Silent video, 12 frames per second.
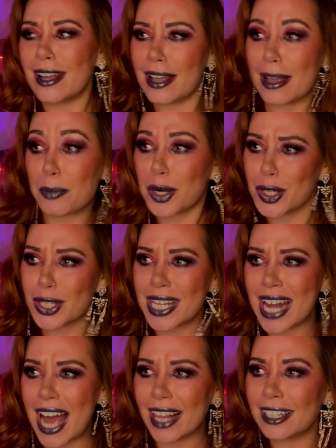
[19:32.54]

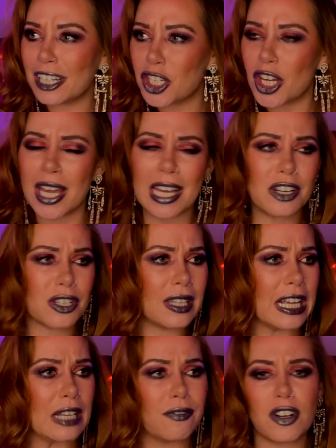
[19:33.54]
personality change.
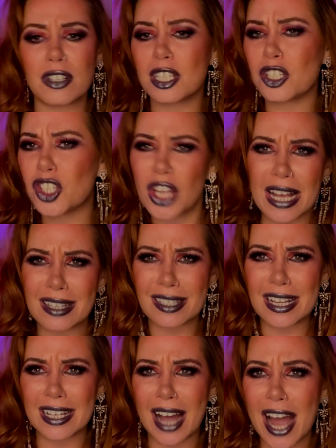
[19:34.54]
Thanks for
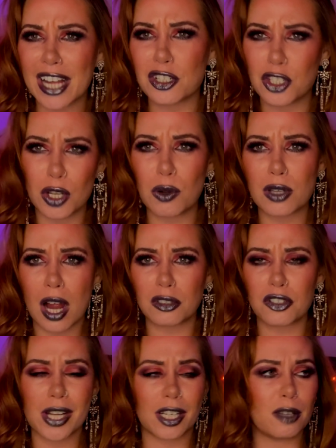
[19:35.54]
suggesting I do Dr.
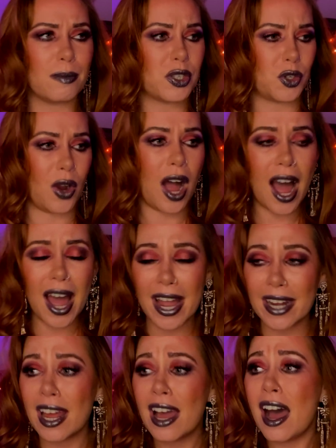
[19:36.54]
Jekyll and Mr.
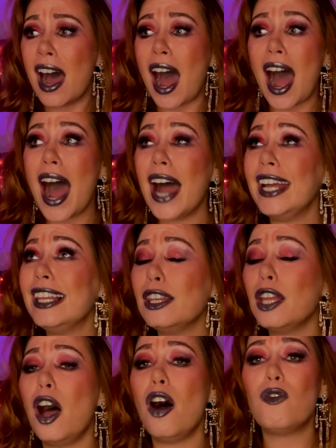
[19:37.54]
Hyde. I
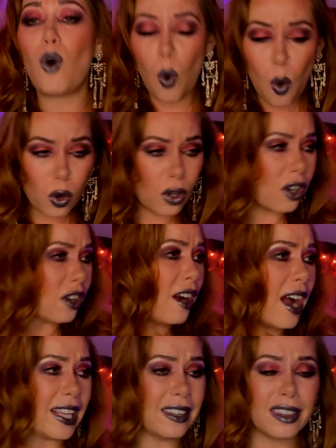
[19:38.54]
love horror.
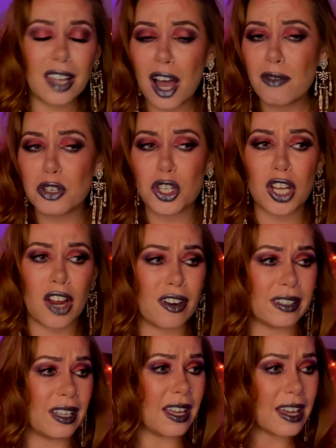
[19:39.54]
I love
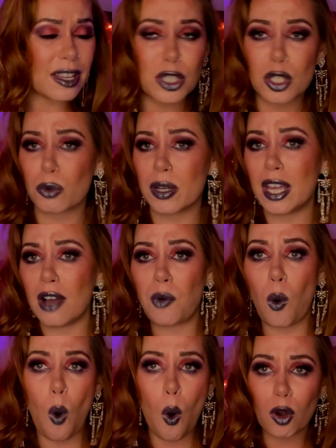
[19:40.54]
sharing the history of
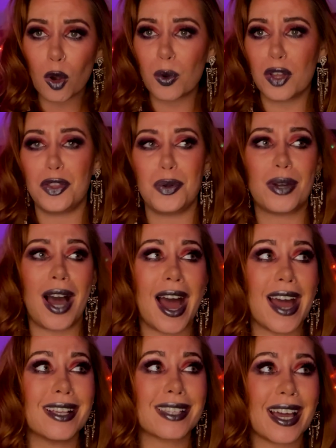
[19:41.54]
horror with you
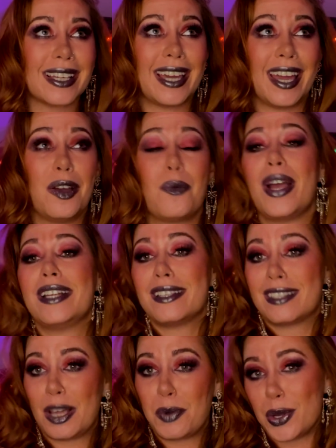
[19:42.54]
guys. I can't wait to
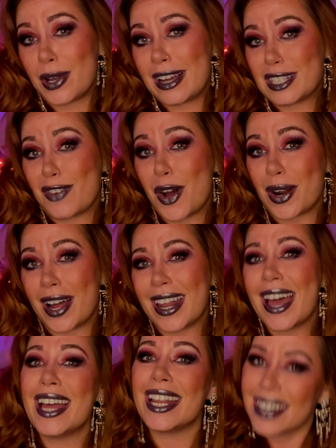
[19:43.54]
see what you guys vote on
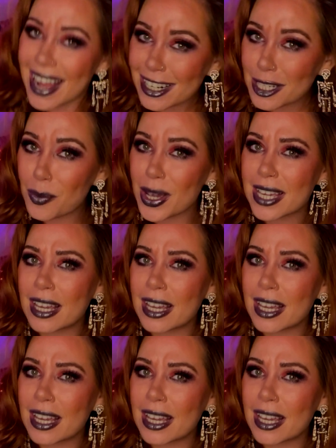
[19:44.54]
next week.